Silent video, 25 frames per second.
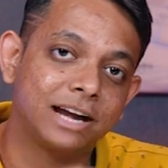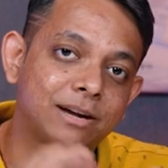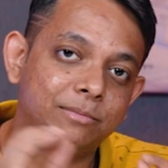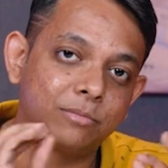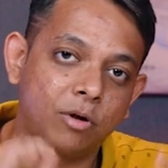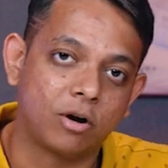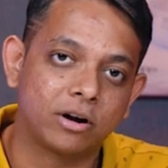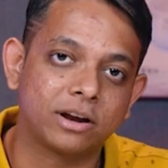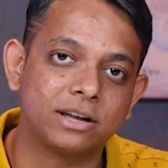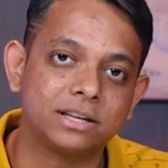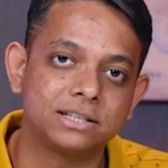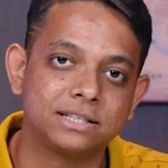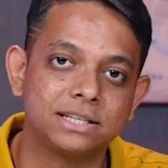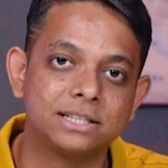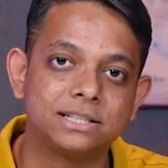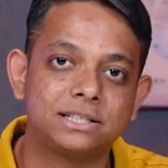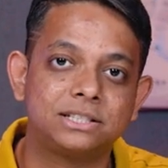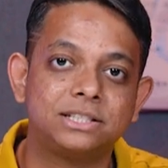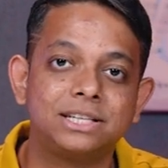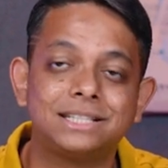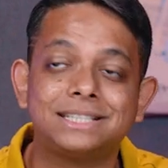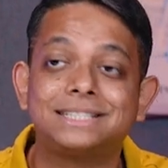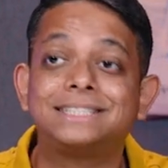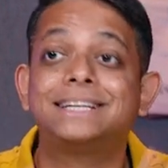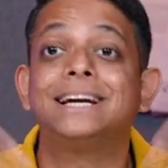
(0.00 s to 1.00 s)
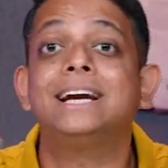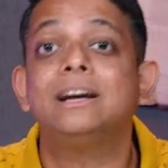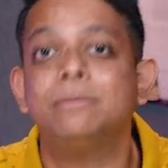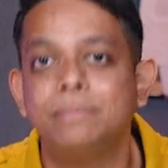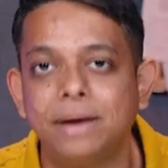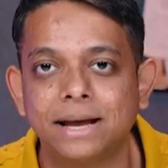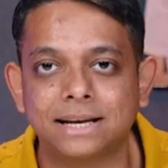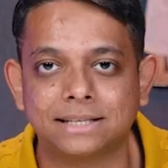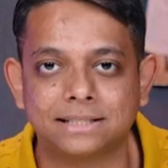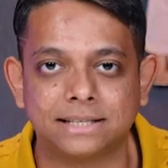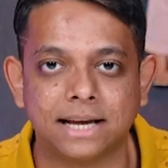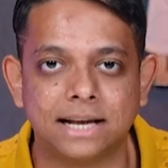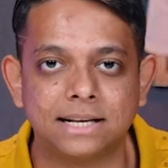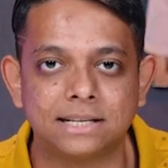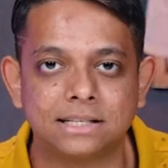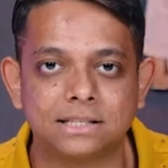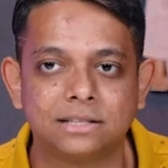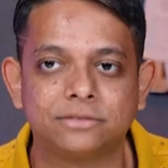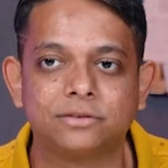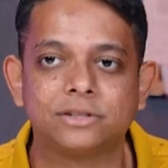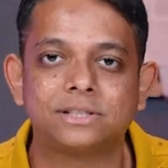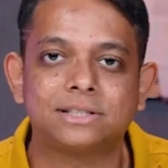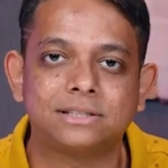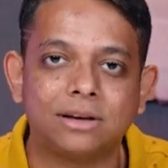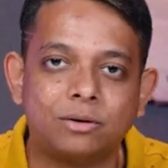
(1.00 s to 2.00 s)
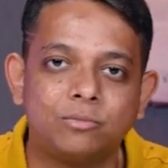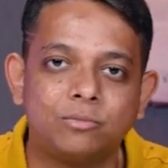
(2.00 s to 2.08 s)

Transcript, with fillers: rate mortgages just didn't make sense for